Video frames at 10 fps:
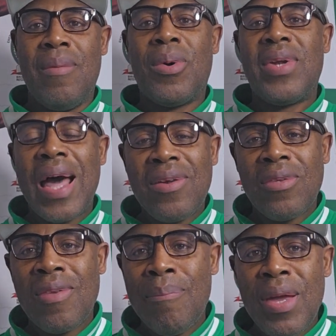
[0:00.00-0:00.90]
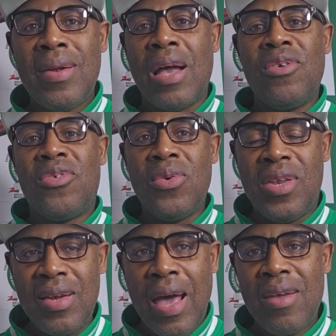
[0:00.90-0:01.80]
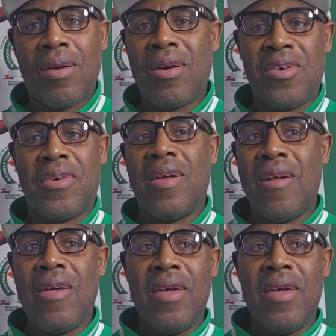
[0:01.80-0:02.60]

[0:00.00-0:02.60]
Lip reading: But that doesn't mean that you should deny your country,